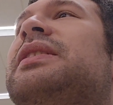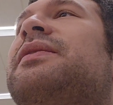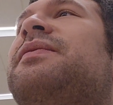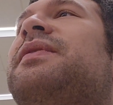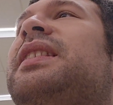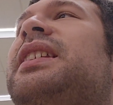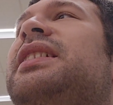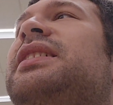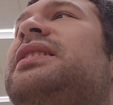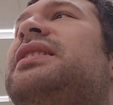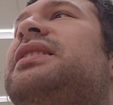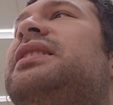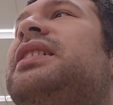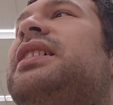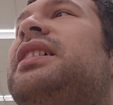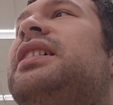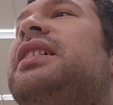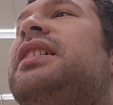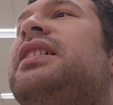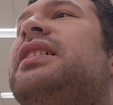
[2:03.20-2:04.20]
of this
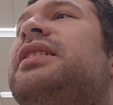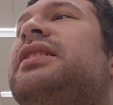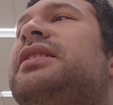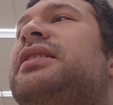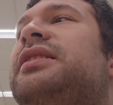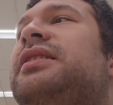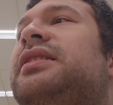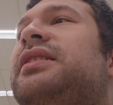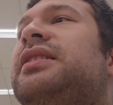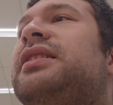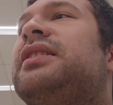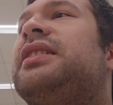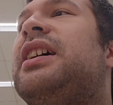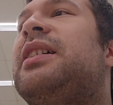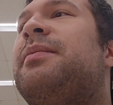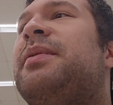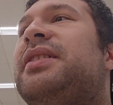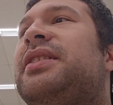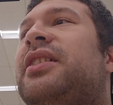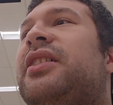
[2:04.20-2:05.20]

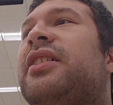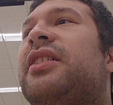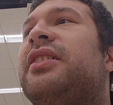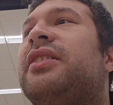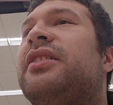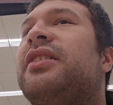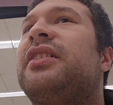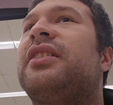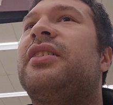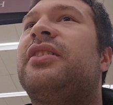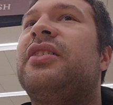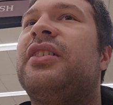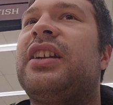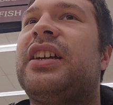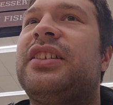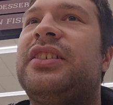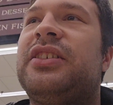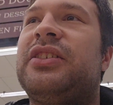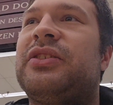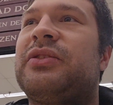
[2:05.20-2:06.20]
episode are good
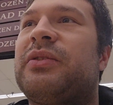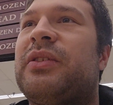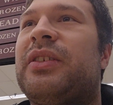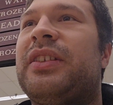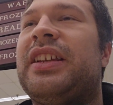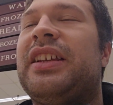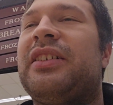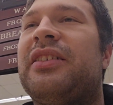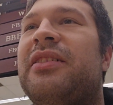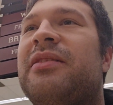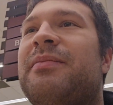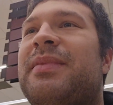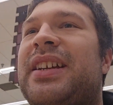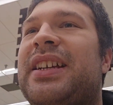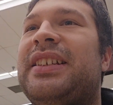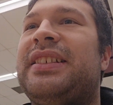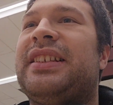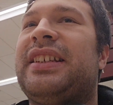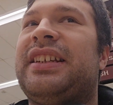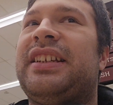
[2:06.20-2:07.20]
as usual. They are
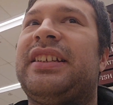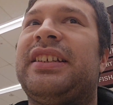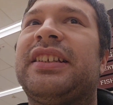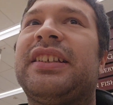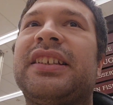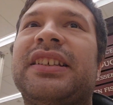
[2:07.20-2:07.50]
amazing.